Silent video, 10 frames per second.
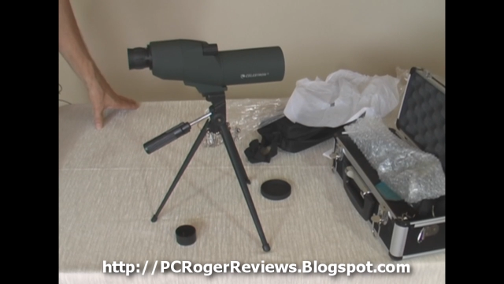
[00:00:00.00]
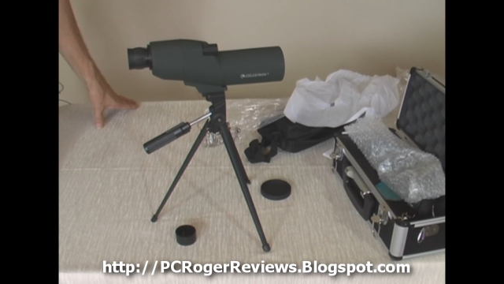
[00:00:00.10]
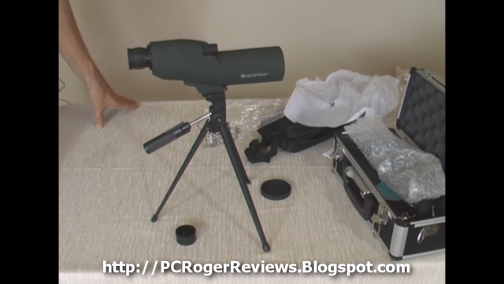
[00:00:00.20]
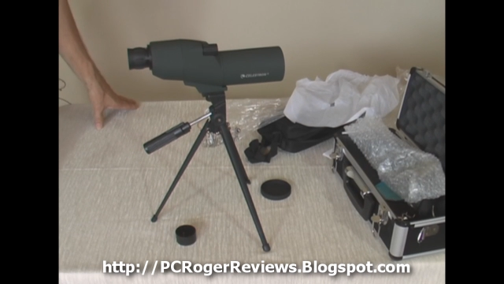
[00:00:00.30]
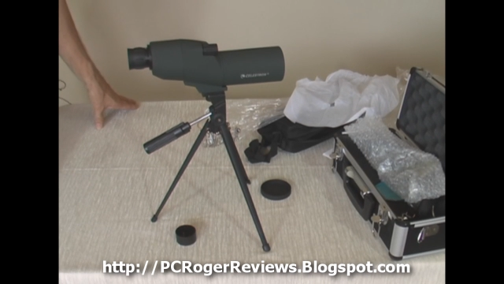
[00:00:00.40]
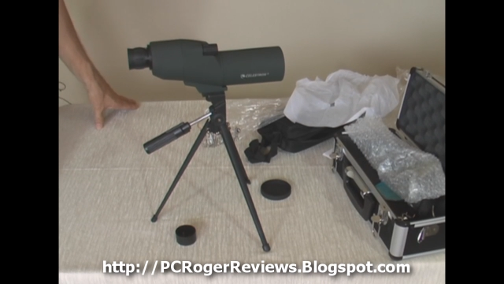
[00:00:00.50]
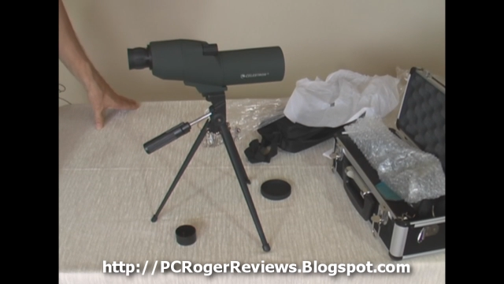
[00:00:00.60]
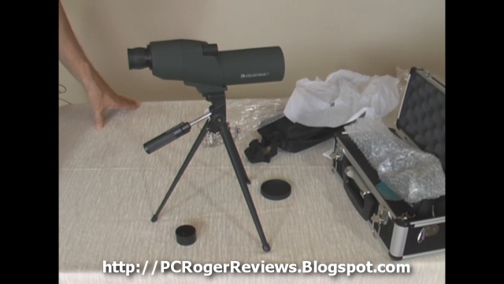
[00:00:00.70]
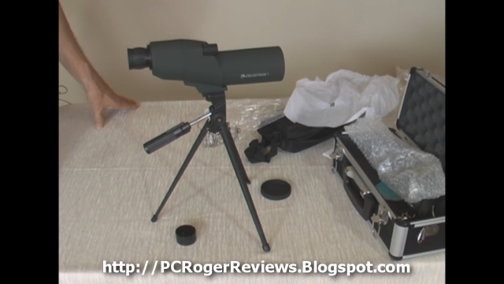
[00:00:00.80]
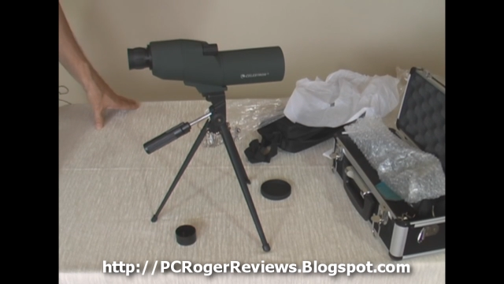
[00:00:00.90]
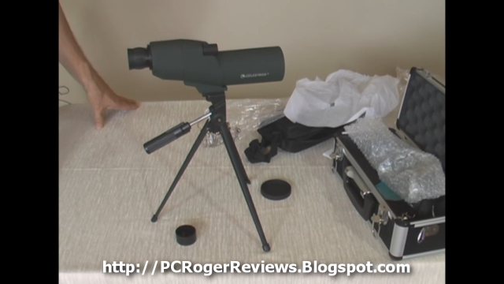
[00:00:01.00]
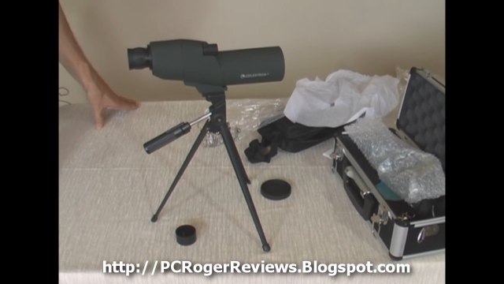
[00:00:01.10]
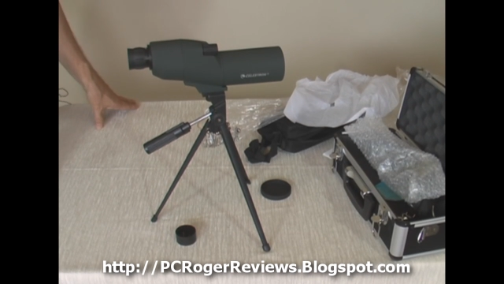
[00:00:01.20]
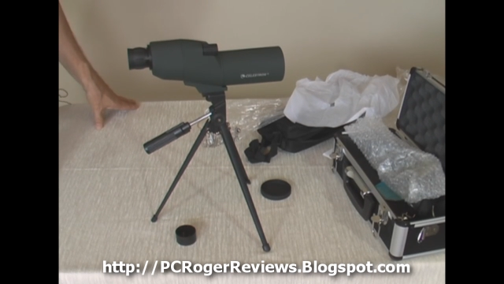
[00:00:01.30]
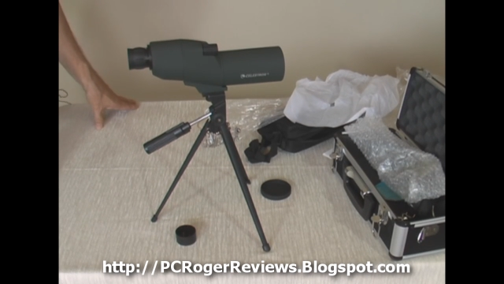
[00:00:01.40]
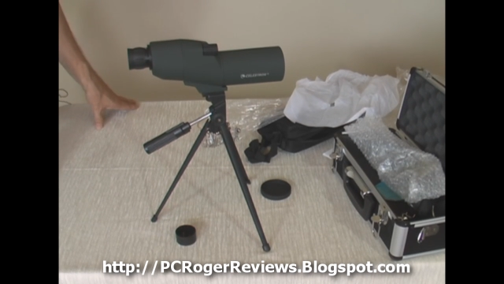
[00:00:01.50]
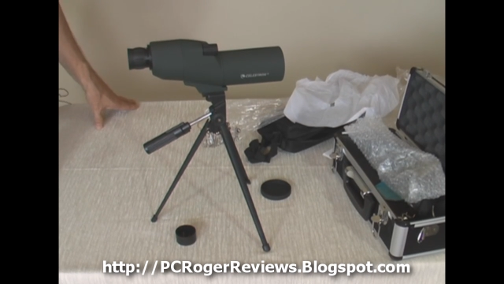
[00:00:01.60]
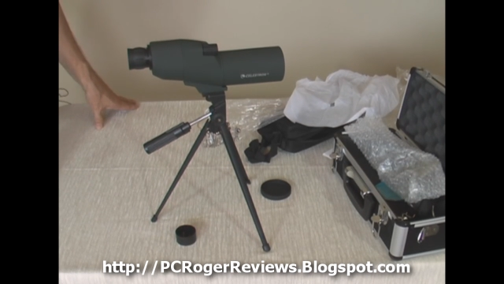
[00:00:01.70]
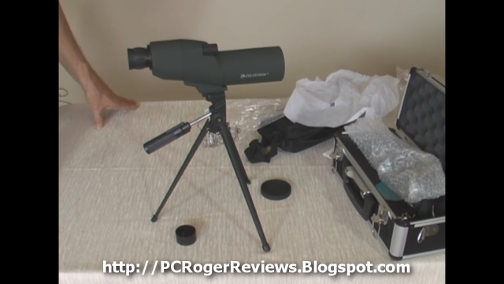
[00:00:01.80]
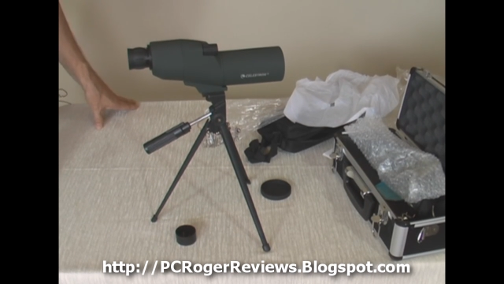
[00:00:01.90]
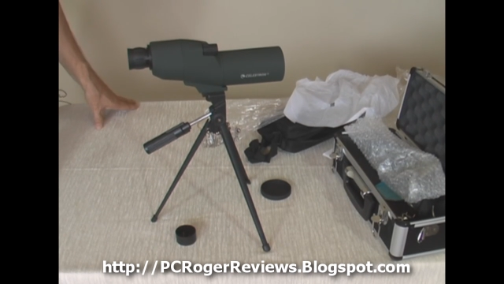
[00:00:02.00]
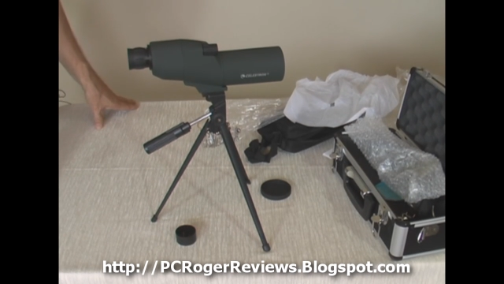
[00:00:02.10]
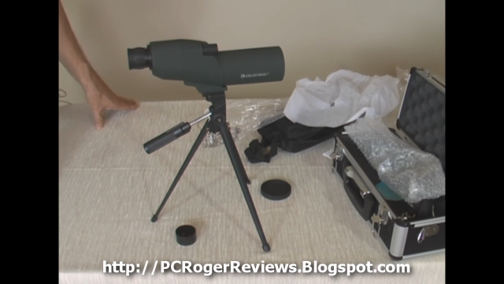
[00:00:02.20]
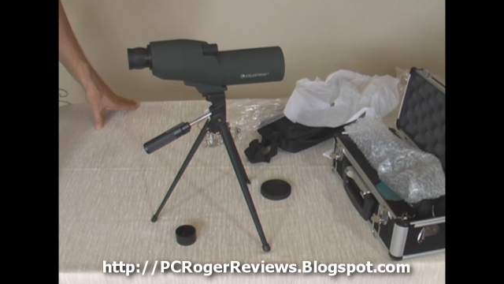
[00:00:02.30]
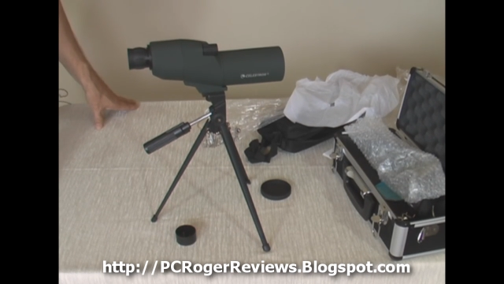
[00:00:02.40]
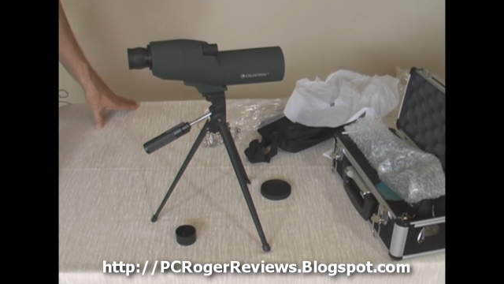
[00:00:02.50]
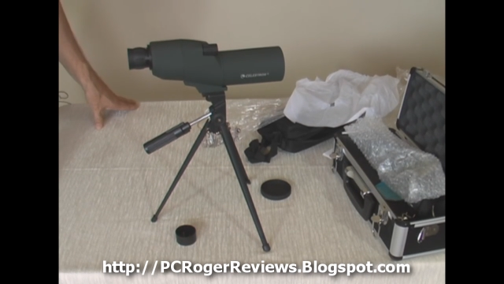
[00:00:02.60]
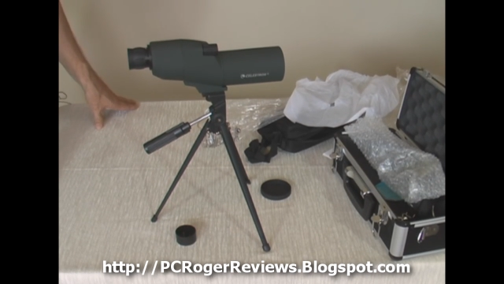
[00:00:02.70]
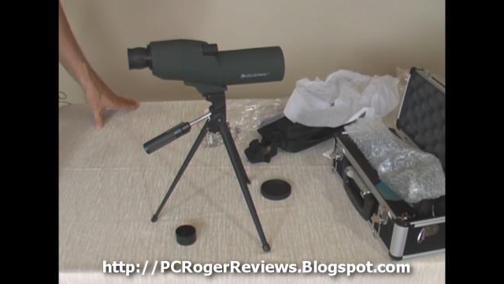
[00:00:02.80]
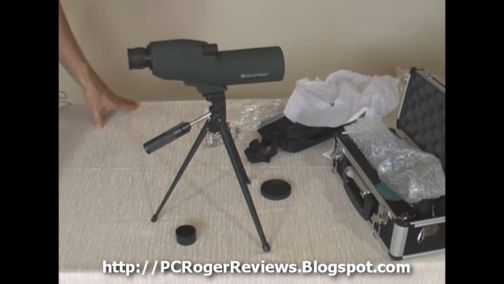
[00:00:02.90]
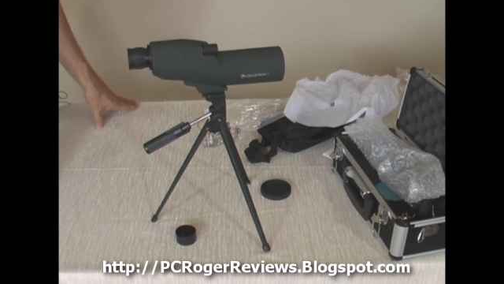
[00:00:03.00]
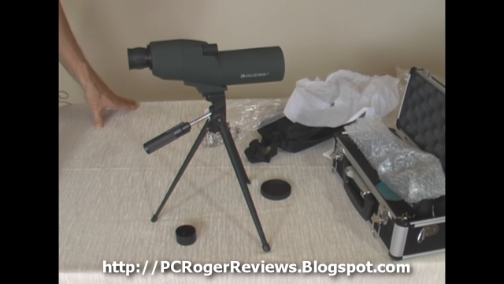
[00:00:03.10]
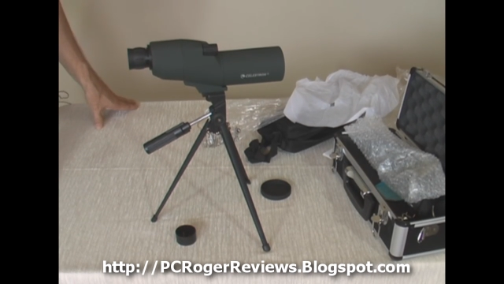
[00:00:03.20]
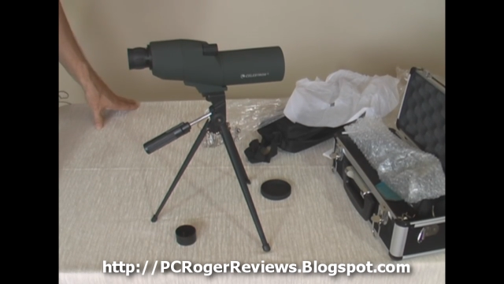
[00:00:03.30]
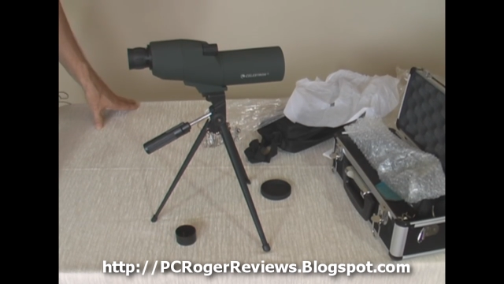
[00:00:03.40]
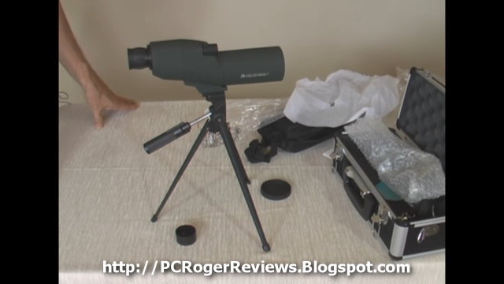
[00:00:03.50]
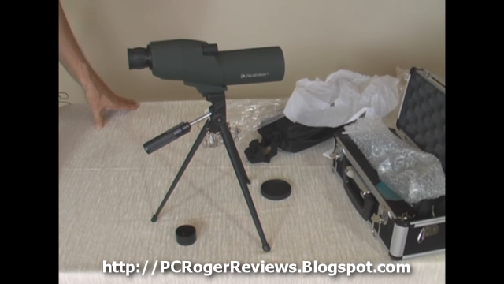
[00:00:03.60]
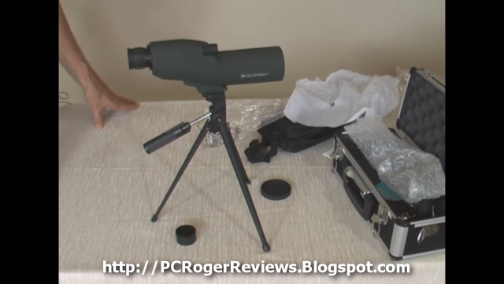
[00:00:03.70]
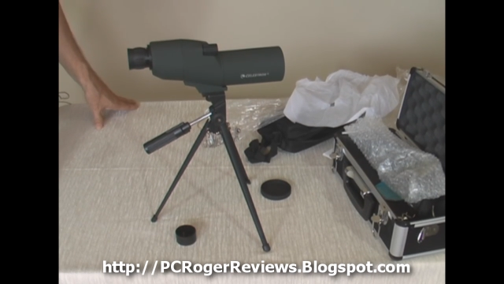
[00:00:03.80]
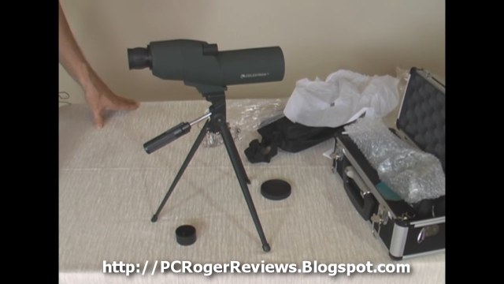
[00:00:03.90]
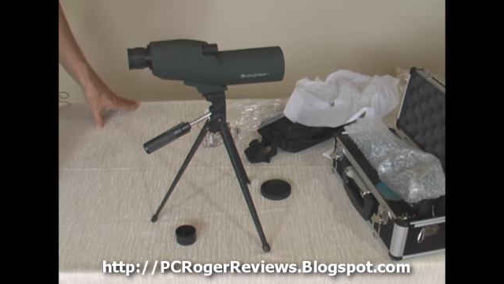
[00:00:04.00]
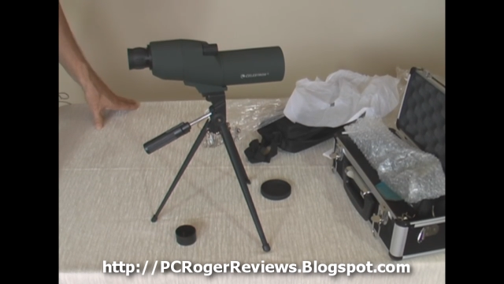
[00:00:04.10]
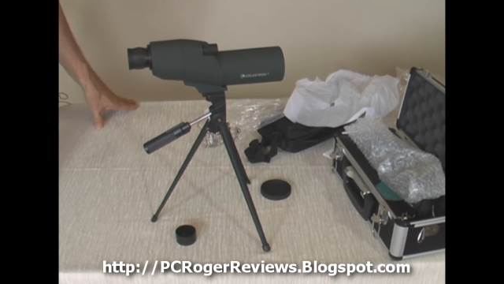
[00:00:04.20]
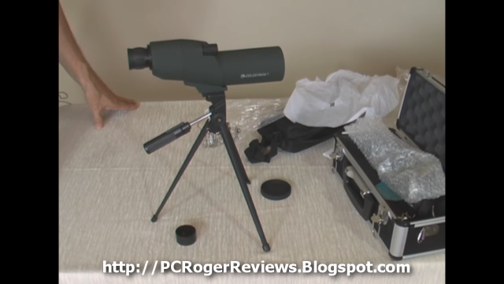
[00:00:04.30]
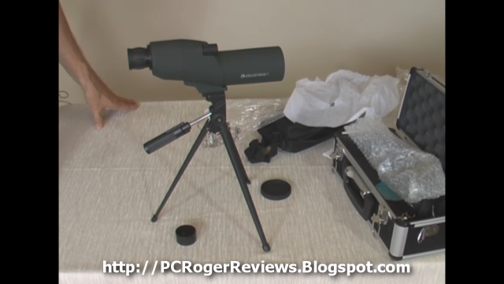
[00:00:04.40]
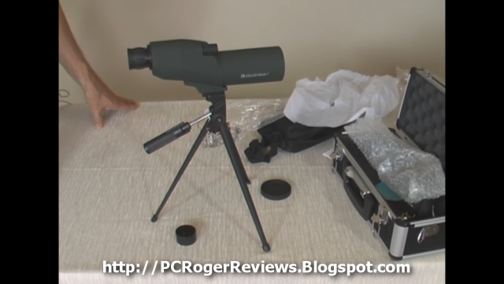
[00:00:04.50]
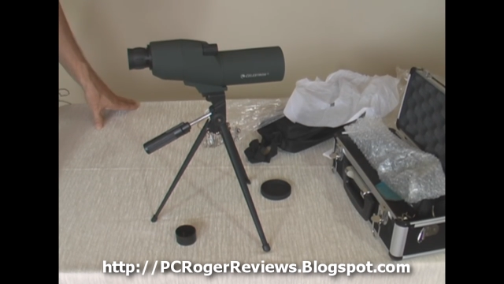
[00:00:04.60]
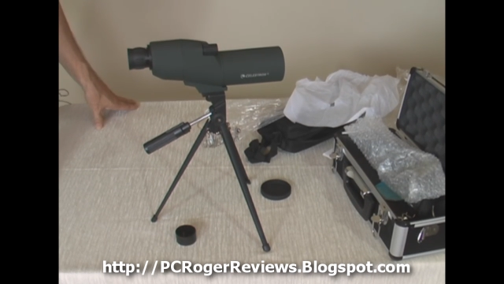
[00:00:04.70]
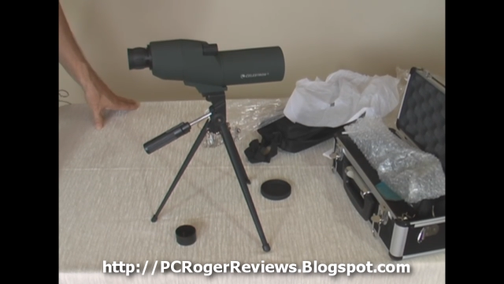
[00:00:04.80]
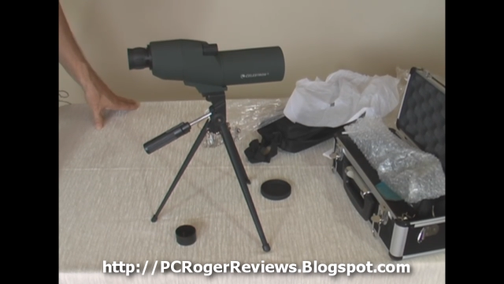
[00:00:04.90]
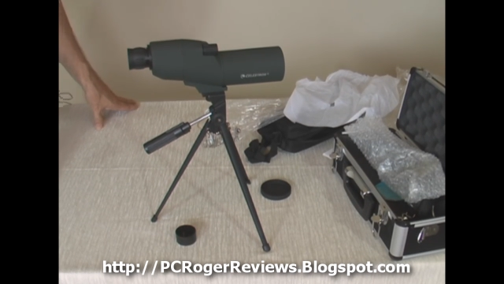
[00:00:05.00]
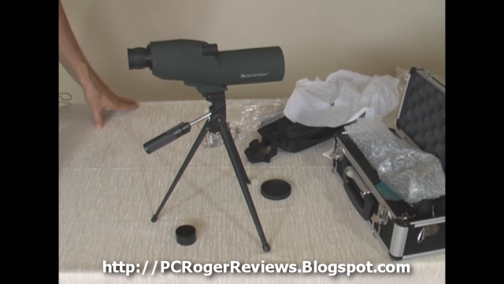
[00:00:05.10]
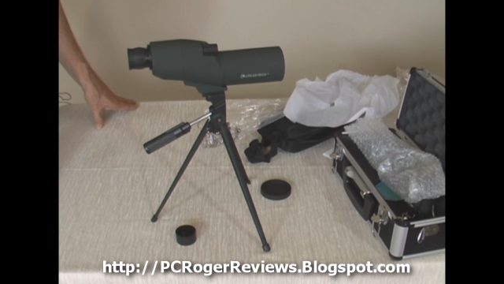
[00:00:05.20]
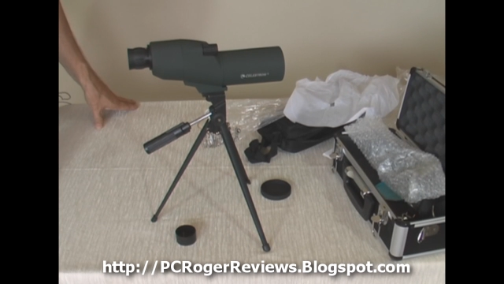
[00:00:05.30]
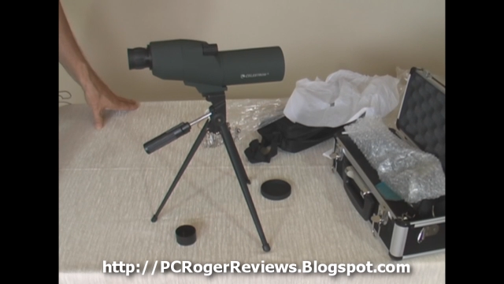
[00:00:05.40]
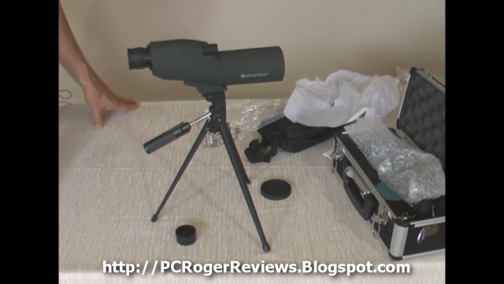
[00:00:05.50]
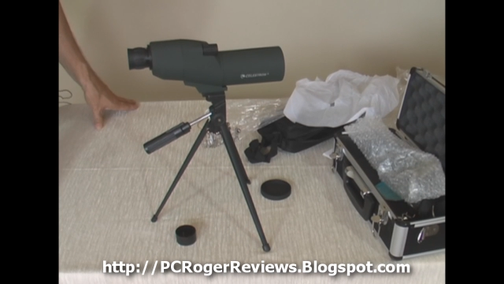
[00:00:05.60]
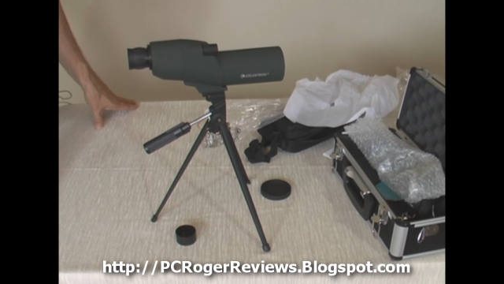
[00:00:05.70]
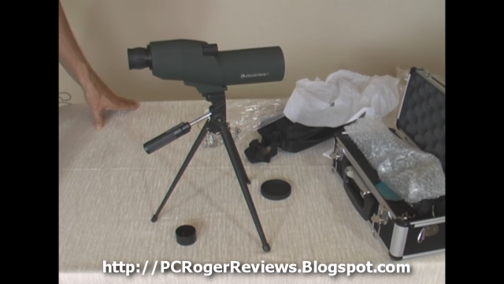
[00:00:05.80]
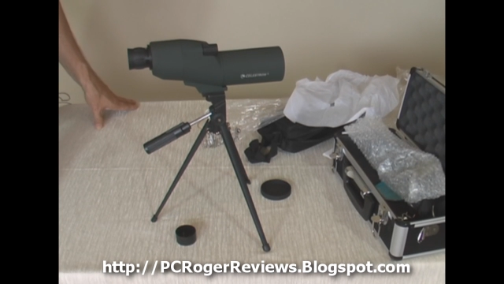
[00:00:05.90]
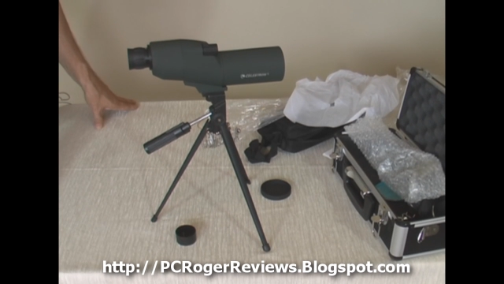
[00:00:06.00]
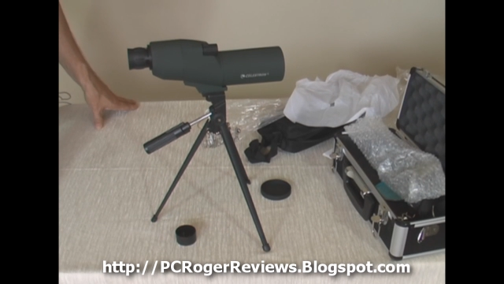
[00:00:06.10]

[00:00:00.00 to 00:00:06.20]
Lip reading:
(no speaker visible)